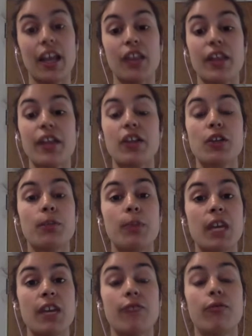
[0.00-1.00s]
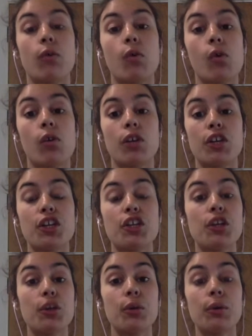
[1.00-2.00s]
They could be for
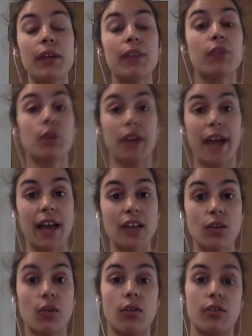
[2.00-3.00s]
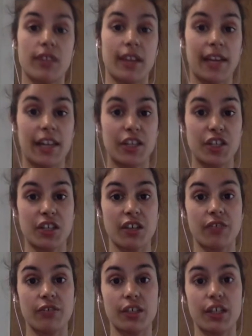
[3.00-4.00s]
you if you're an adult onset allergy
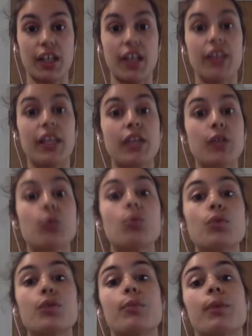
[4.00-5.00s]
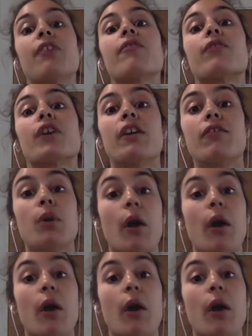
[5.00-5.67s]
sufferer. They could also be for if you